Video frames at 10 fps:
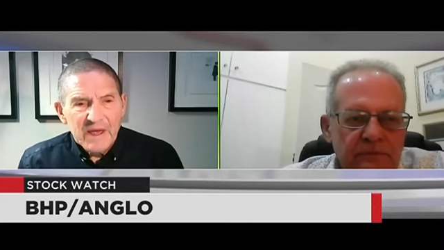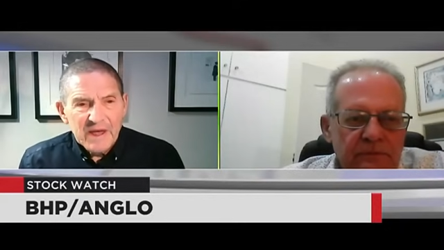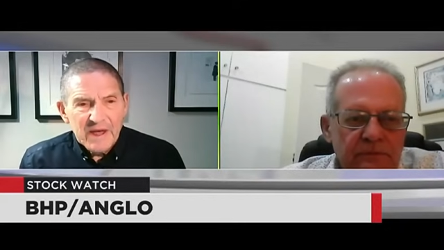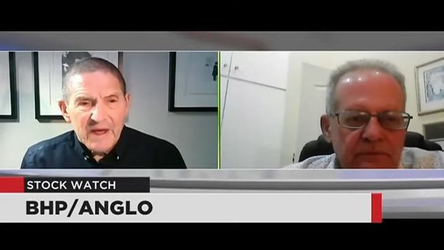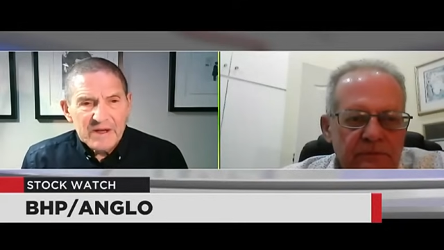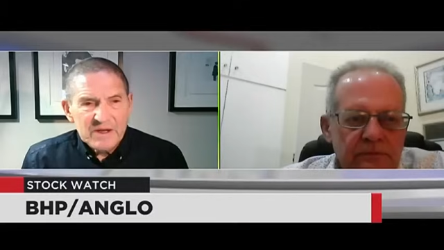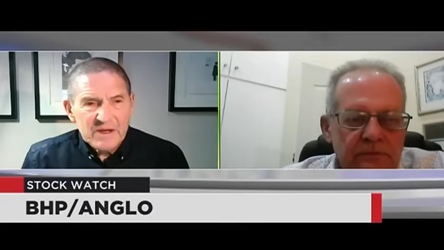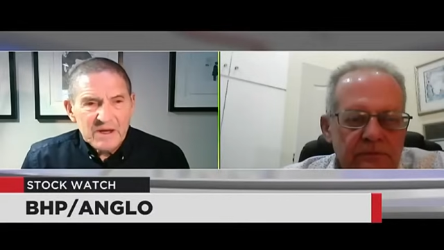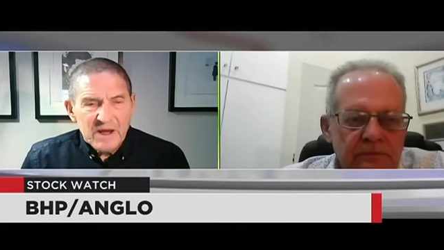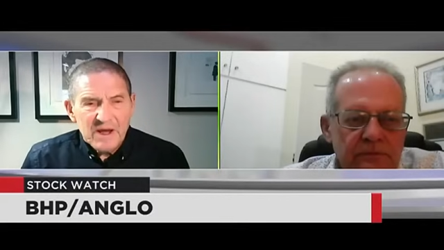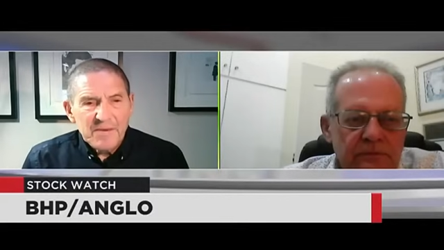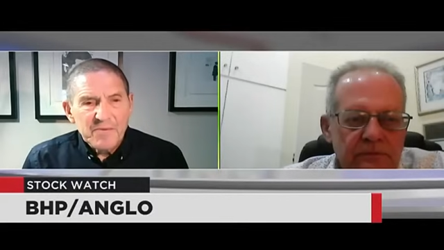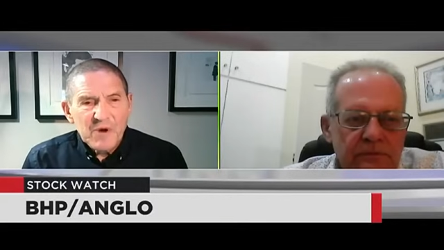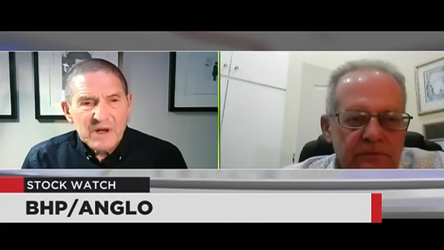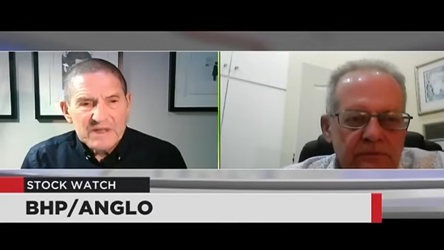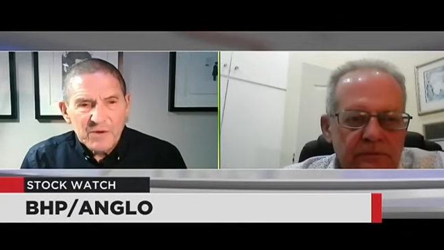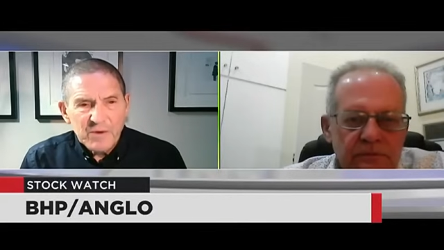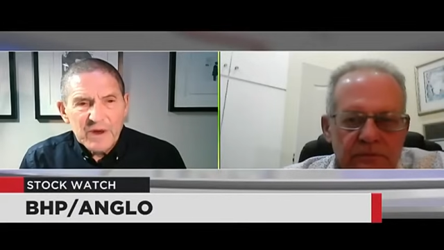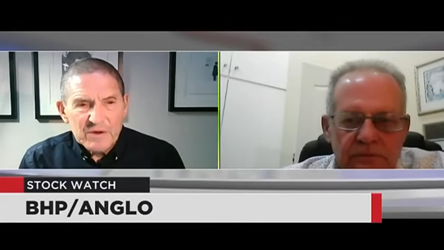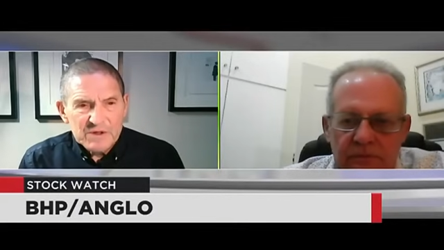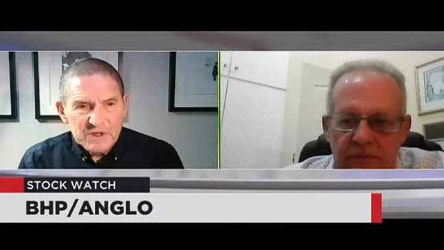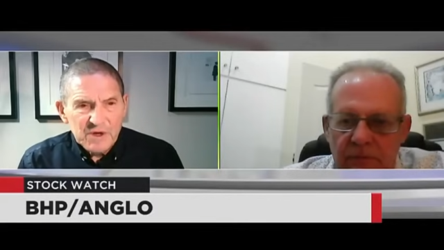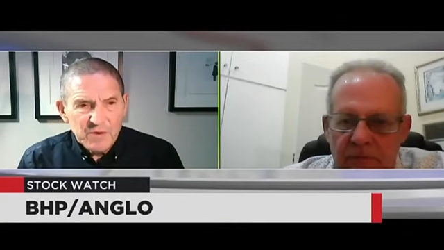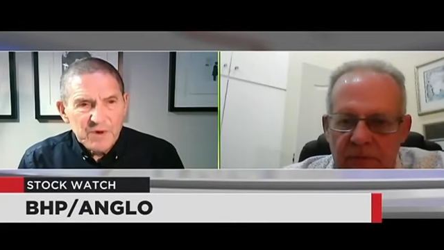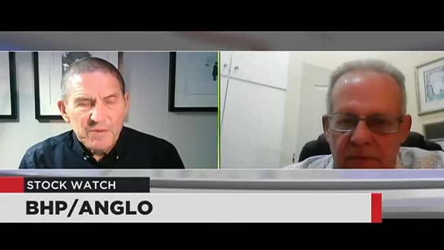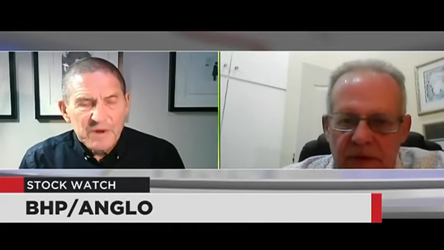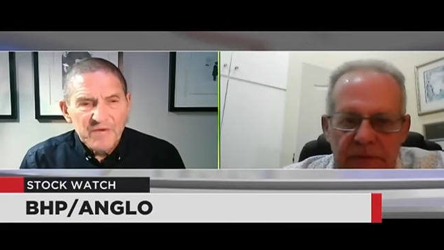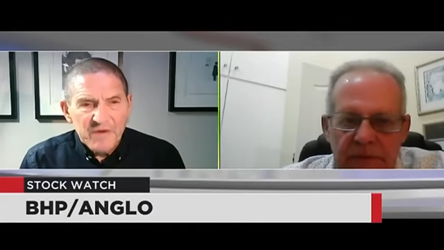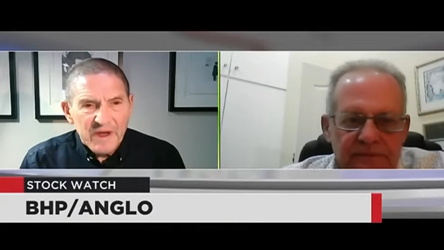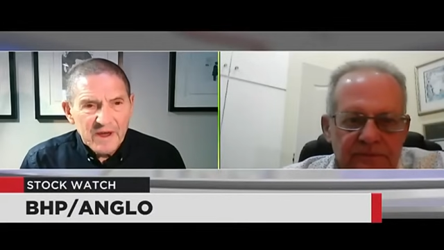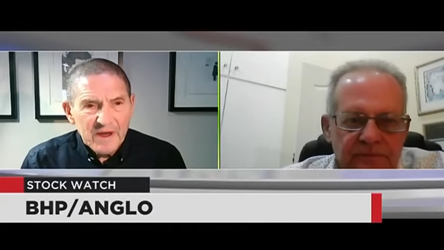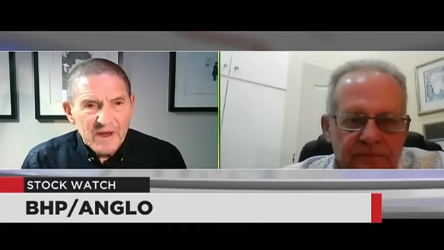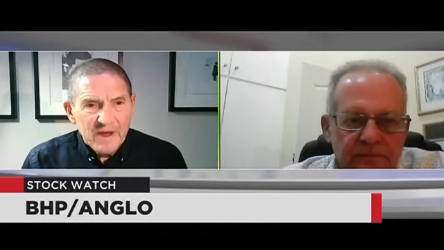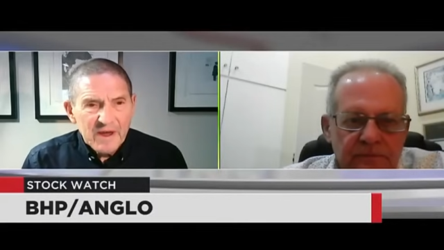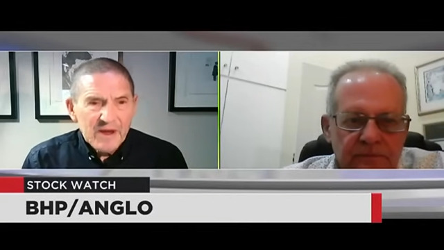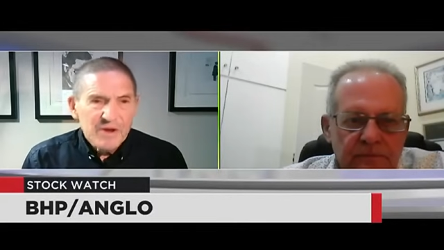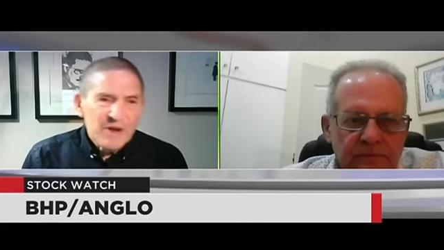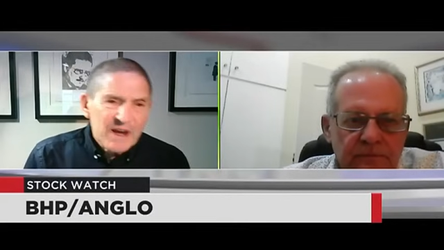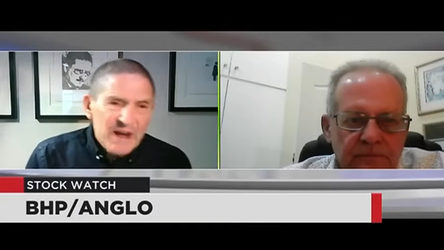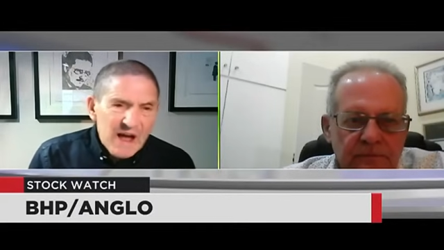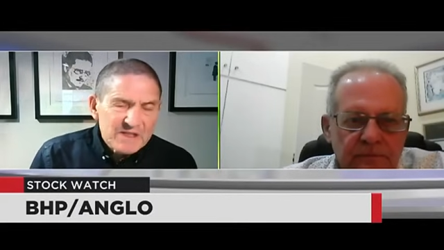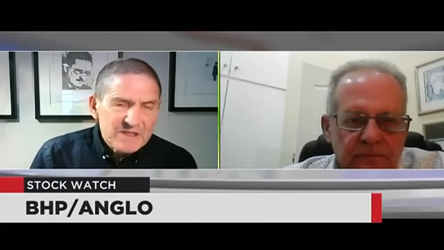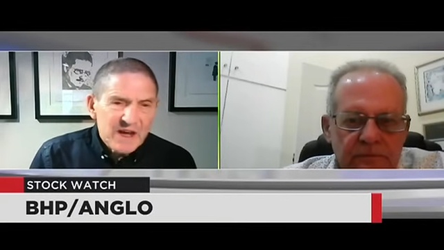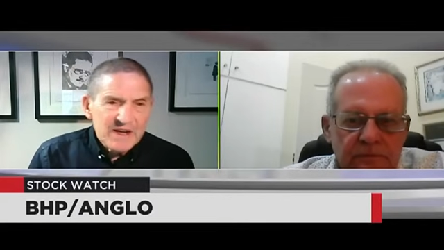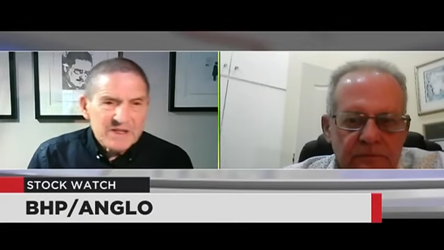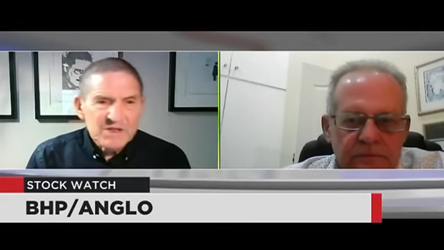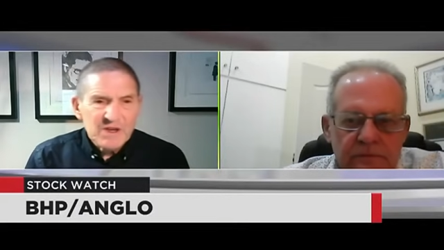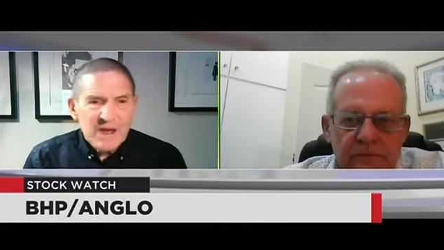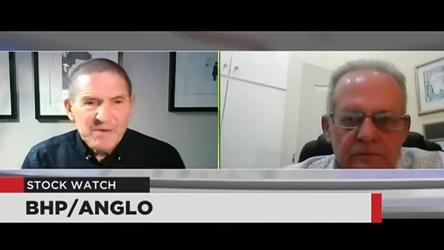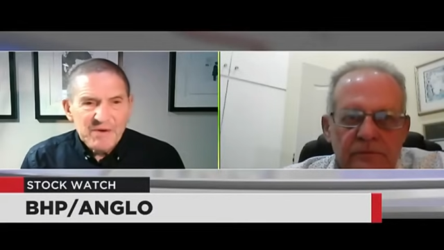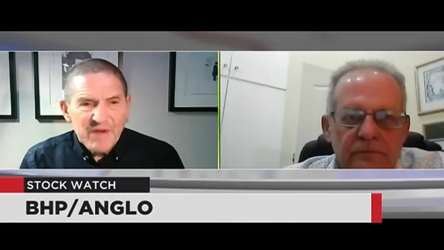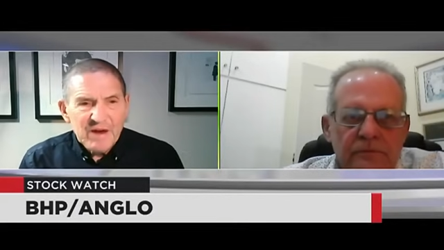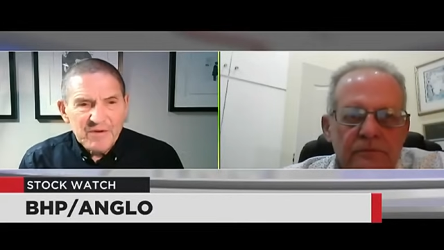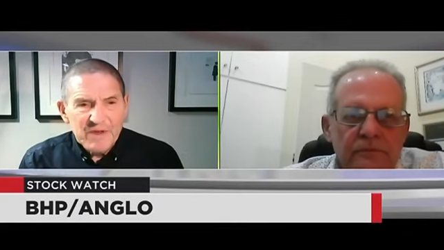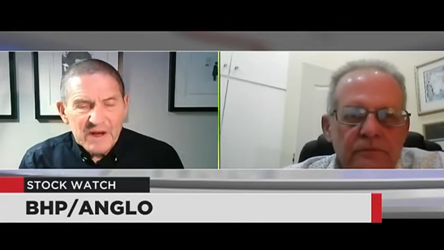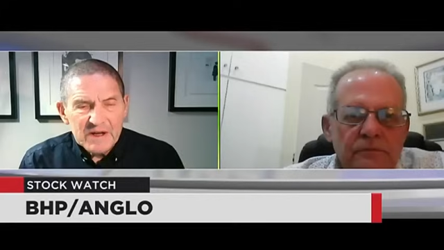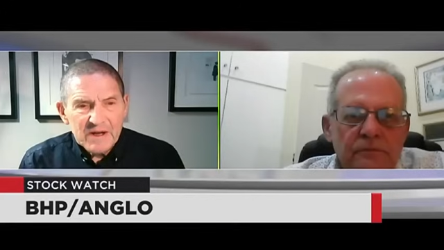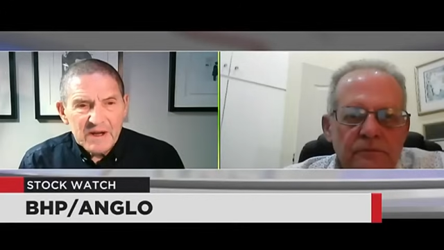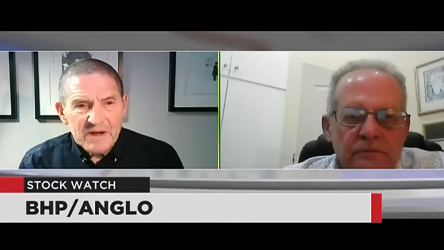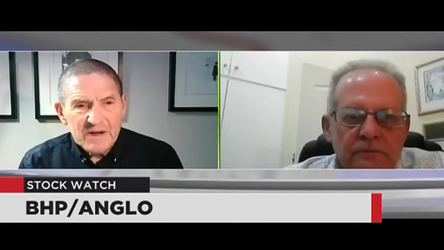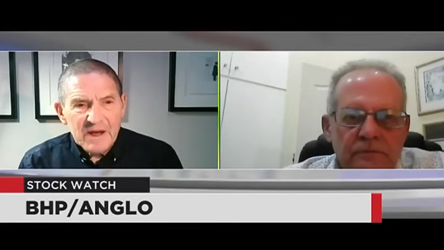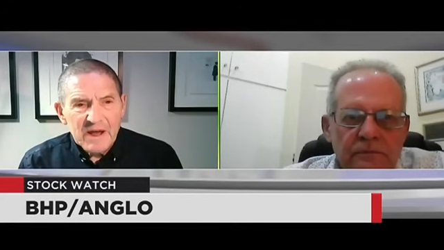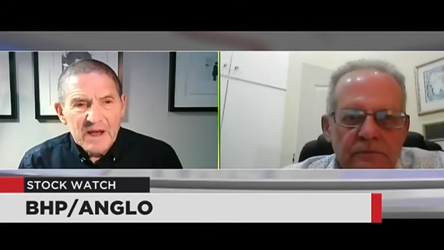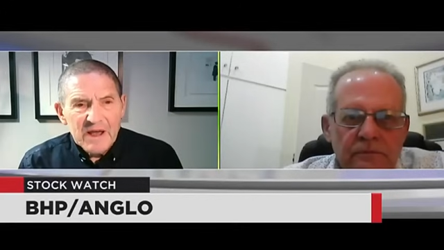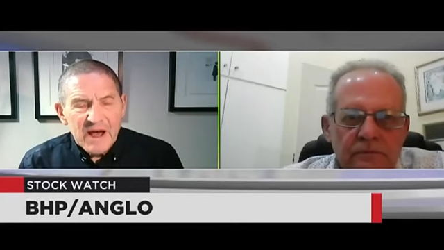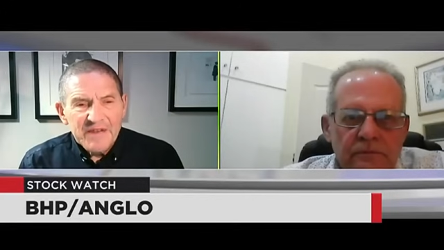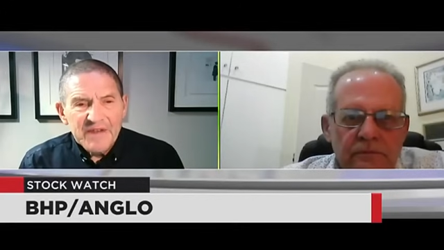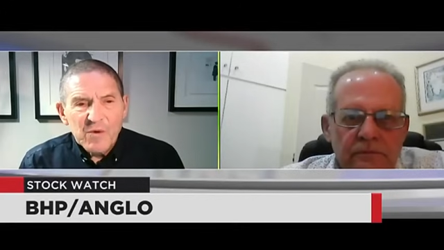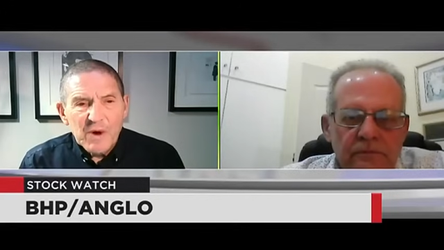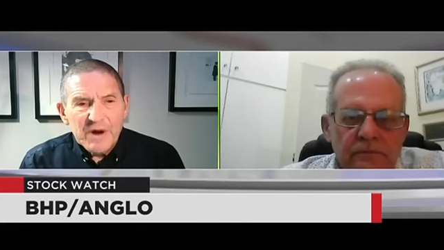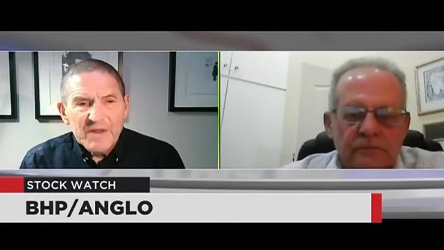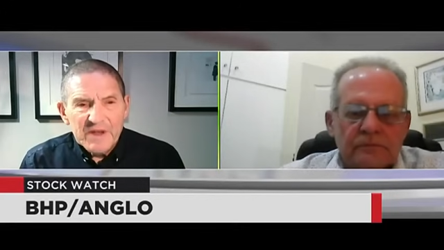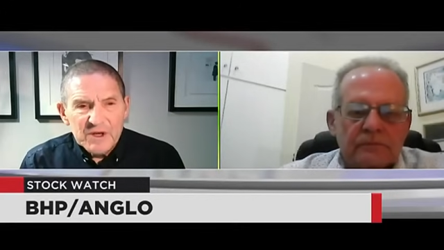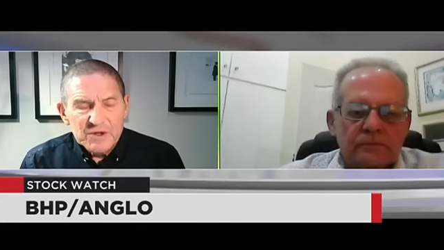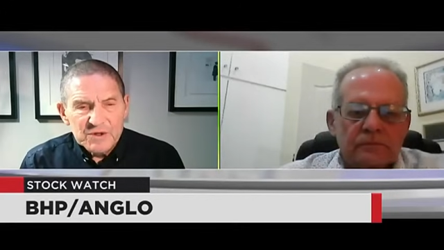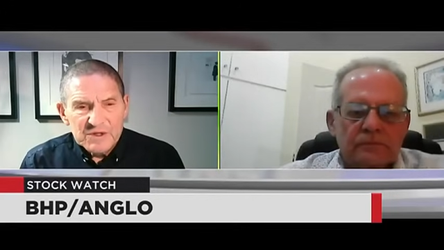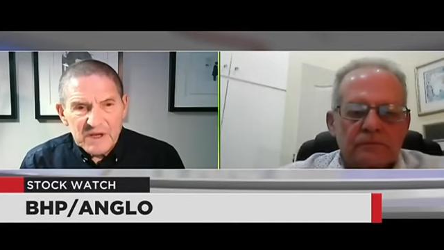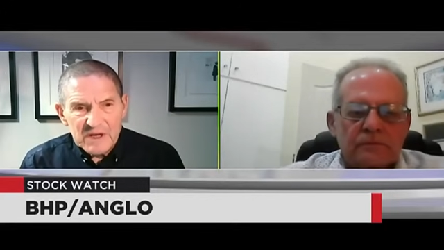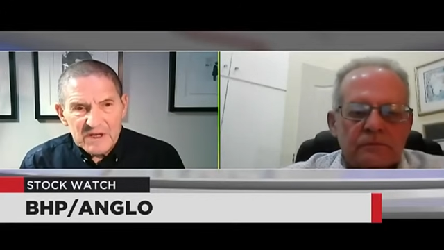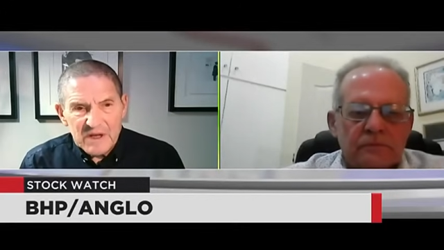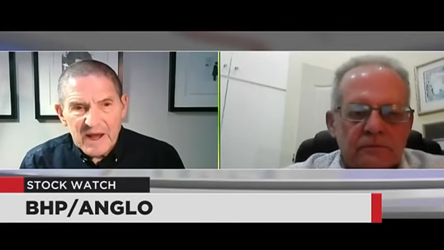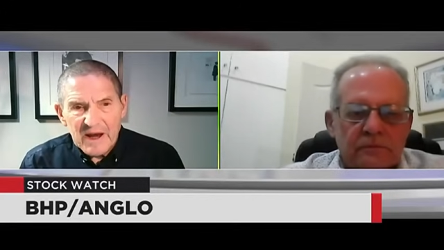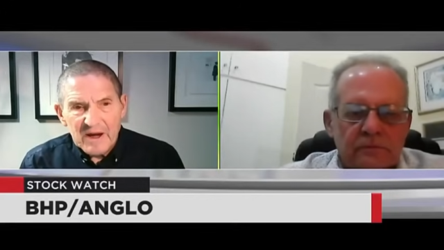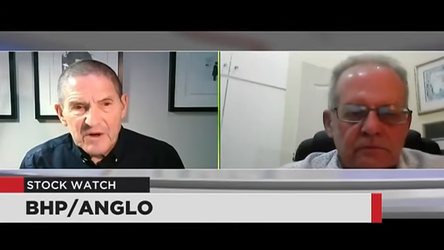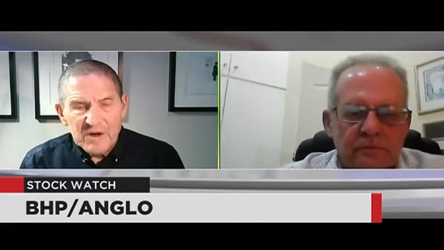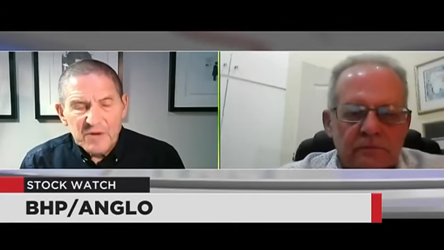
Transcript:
Speaker 1: at uh, at a price that we consider would be fair. Mm. And you hmm. get outsiders to come and value that. And uh, I think one of the issues that Anglo did